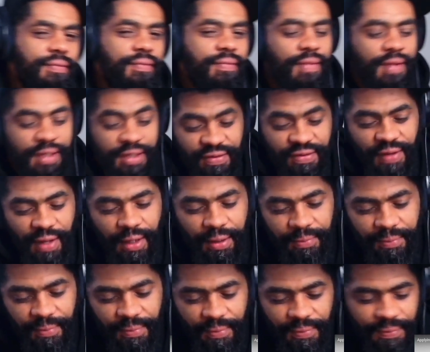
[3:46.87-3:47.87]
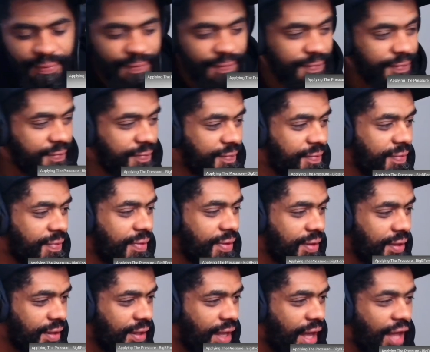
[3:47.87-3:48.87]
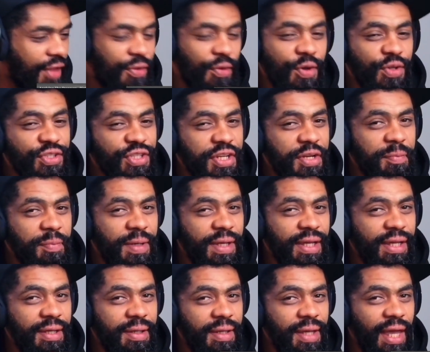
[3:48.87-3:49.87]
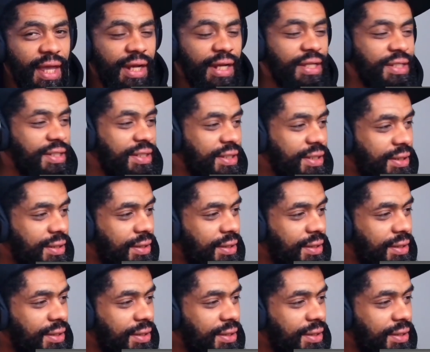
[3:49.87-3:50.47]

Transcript: Is Arab? I thought it was gonna be energy.